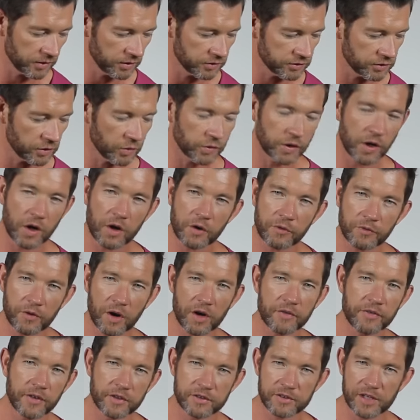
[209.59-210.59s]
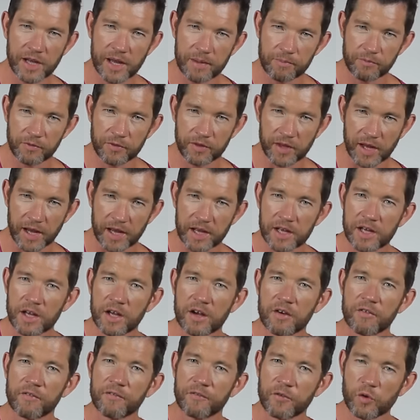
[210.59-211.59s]
So I'll go over the tab for that.
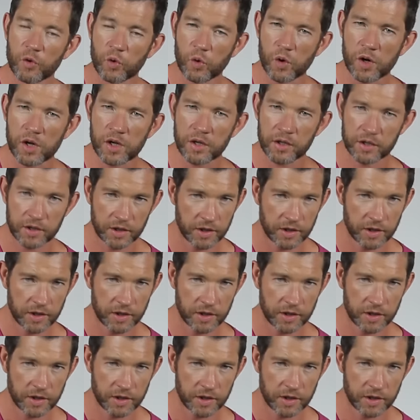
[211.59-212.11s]
Four,